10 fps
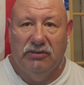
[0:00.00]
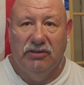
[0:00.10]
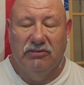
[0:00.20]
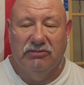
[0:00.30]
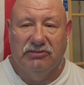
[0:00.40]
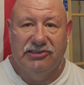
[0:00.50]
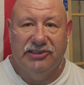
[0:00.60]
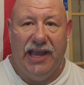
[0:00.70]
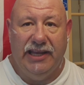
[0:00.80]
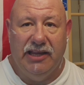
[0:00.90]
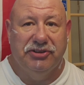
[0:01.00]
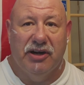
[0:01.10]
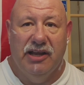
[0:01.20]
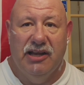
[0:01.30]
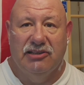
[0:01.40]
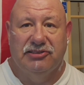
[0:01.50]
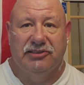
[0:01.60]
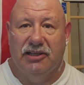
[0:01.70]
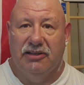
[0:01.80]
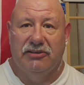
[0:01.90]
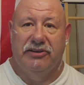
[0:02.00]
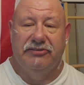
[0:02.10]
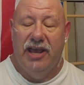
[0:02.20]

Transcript: real skanky dressed to